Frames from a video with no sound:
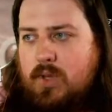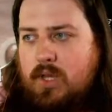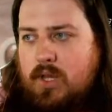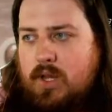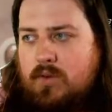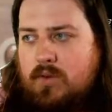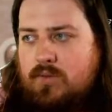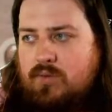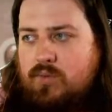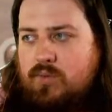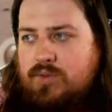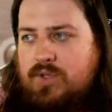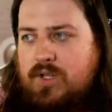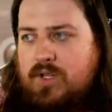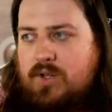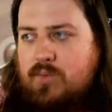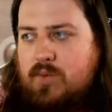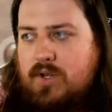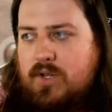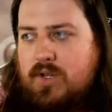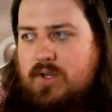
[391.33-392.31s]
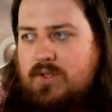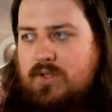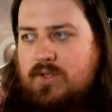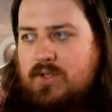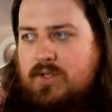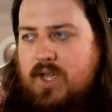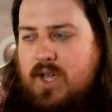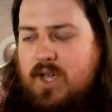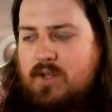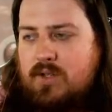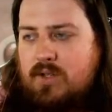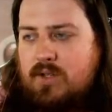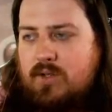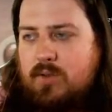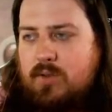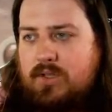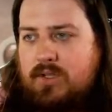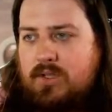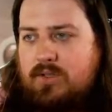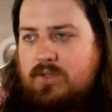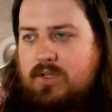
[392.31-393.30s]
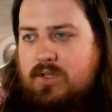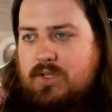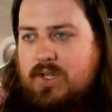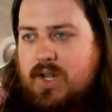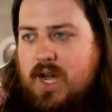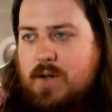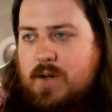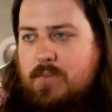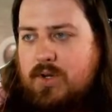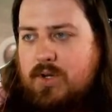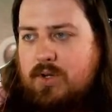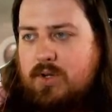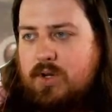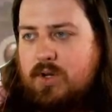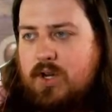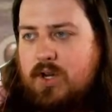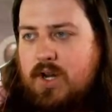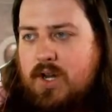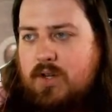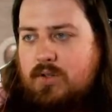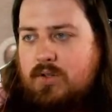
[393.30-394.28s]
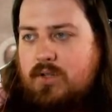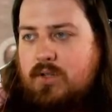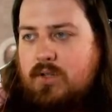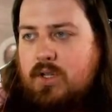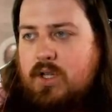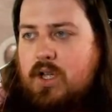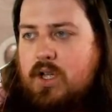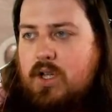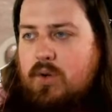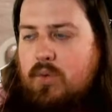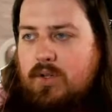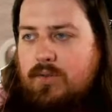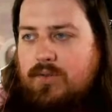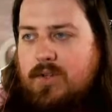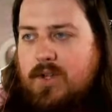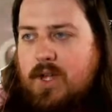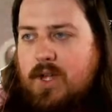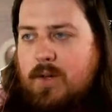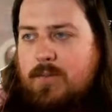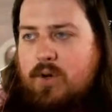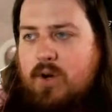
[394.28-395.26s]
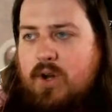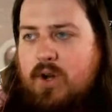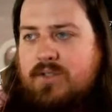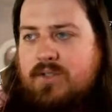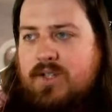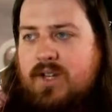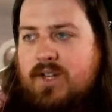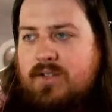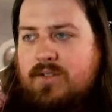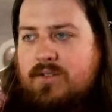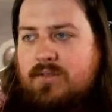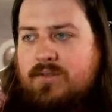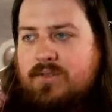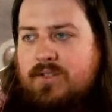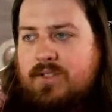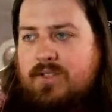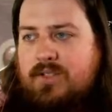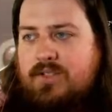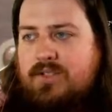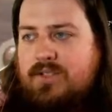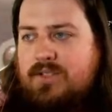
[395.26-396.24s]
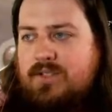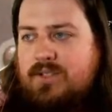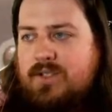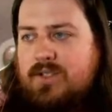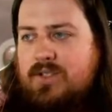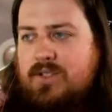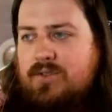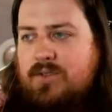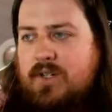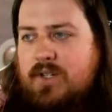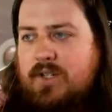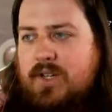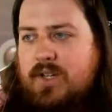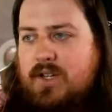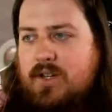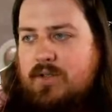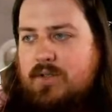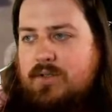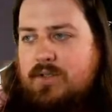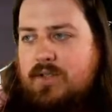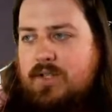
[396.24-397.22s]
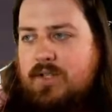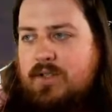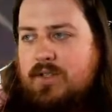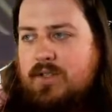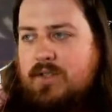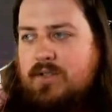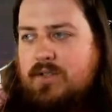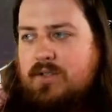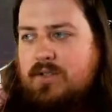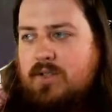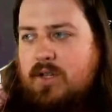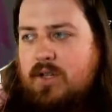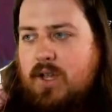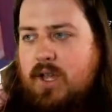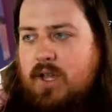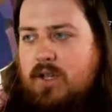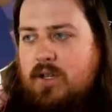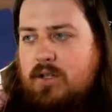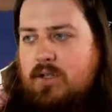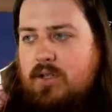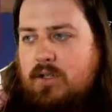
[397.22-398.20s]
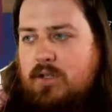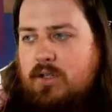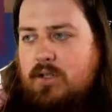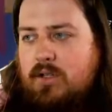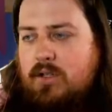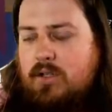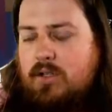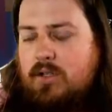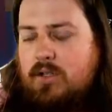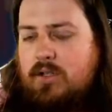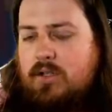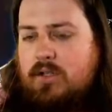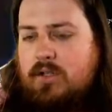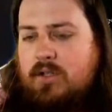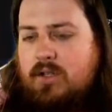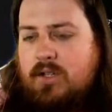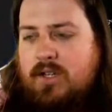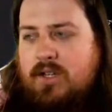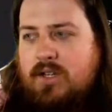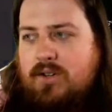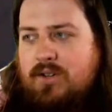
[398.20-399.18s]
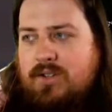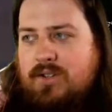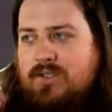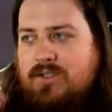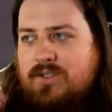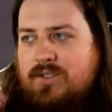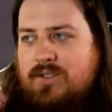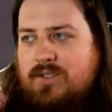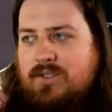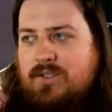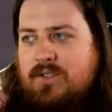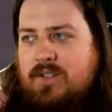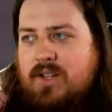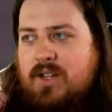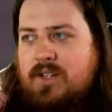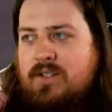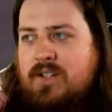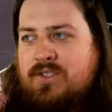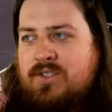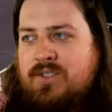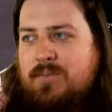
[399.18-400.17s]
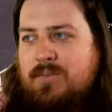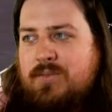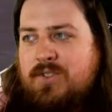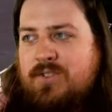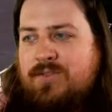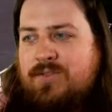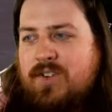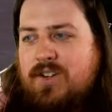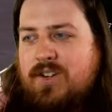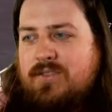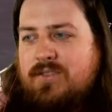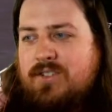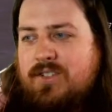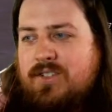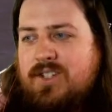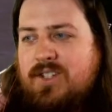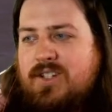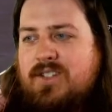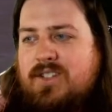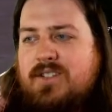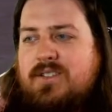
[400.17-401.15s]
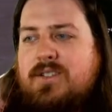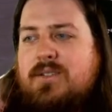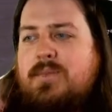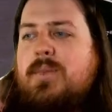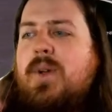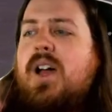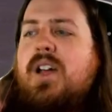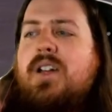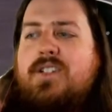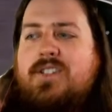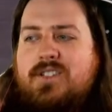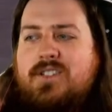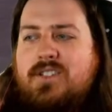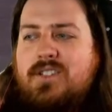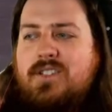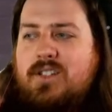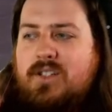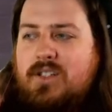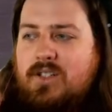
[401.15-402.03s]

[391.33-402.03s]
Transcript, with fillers: Everyone's like, what is this guy doing? He's just hopping around. I wonder if you come across other villages, because right now it's like, this is, hey, Akiri just, I jumped in front of her and then I ended up behind her.